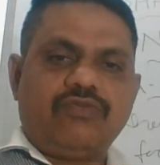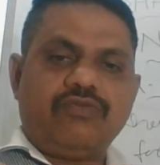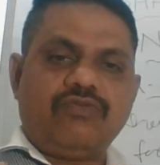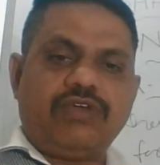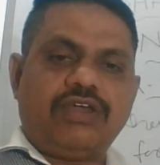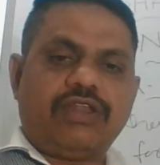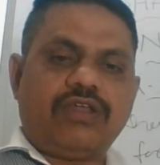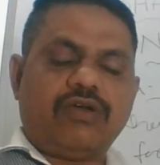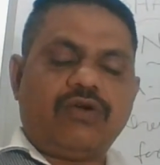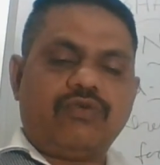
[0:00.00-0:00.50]

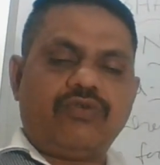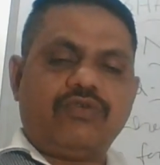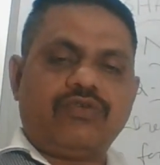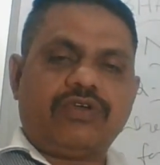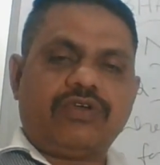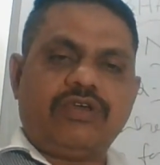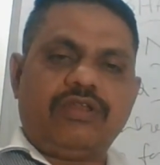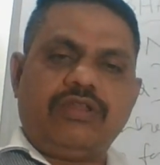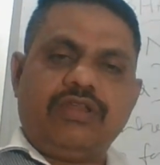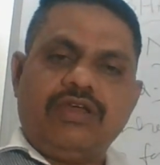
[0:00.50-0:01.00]
where how you
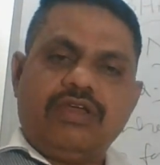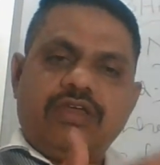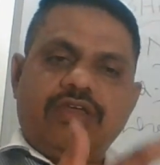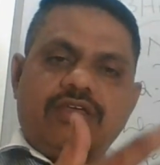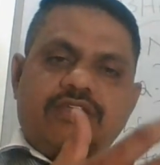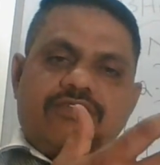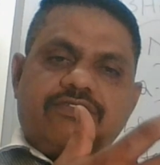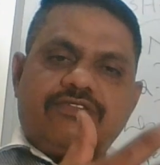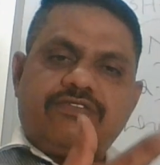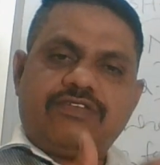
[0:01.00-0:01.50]
can
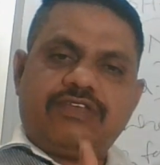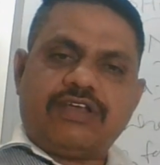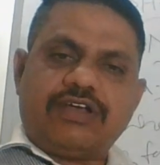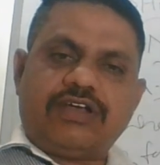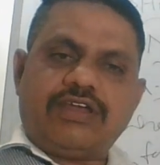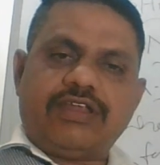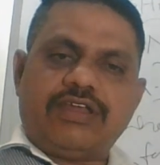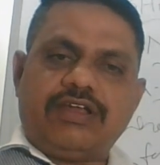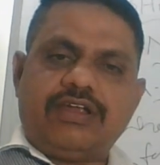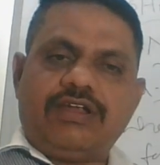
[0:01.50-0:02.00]

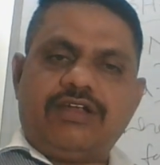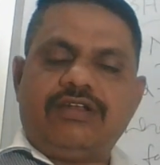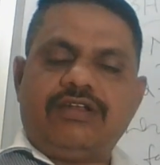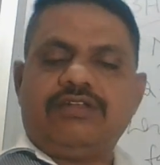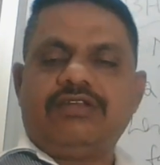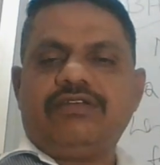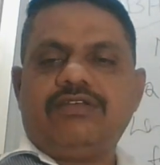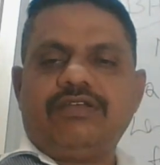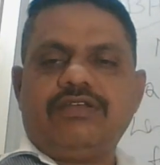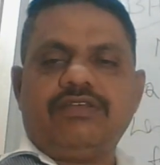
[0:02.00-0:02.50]
segregate
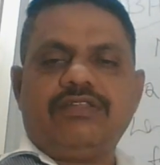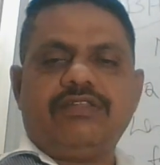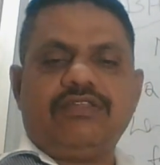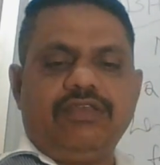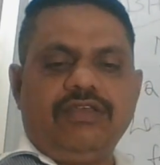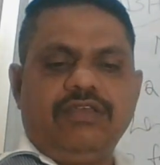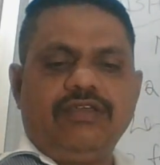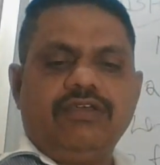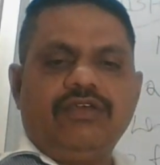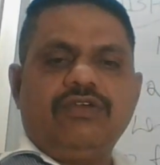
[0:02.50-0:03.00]
in
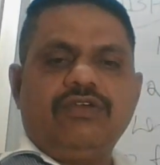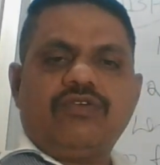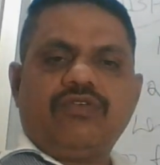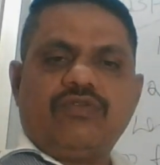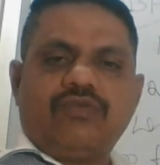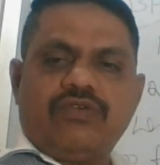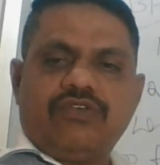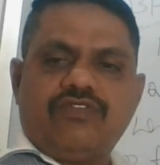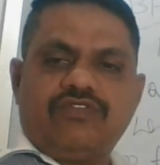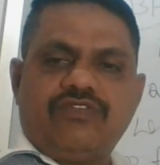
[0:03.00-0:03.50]
the
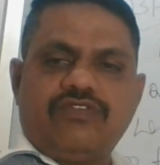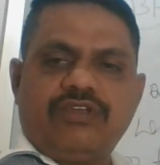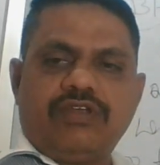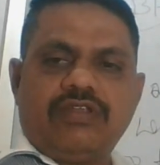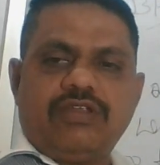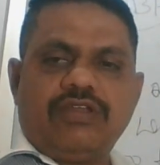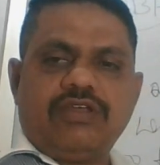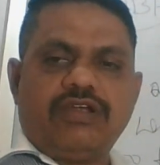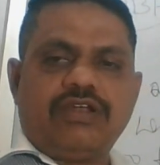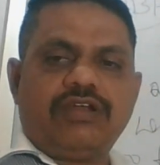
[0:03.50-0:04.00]

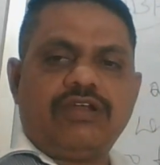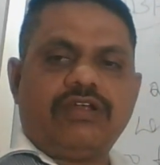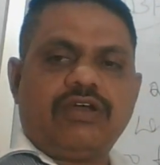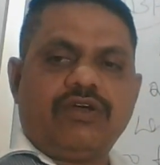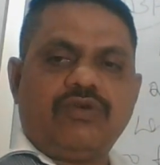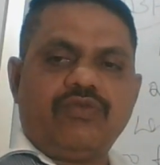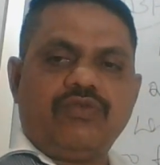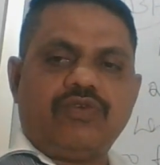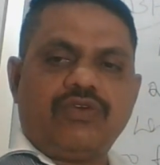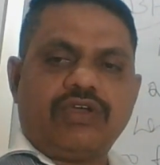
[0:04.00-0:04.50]
question, and
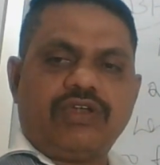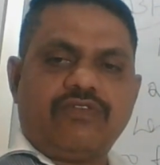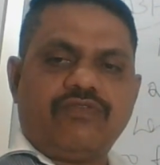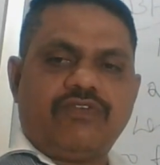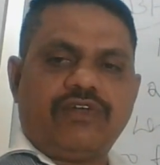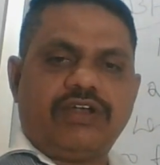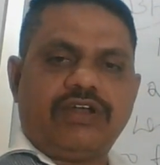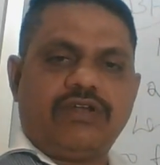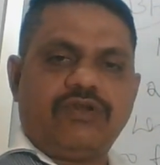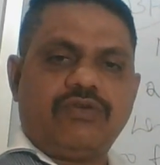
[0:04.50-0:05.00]
how you can
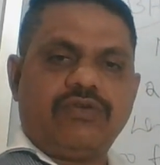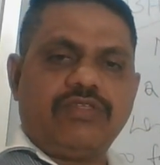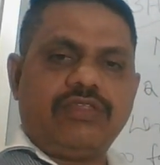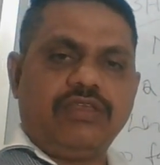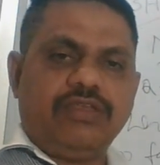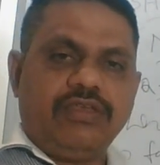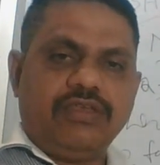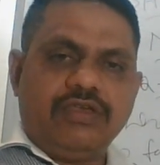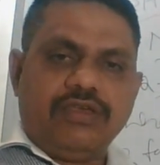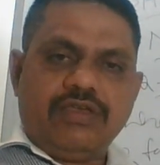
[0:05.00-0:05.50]
find out the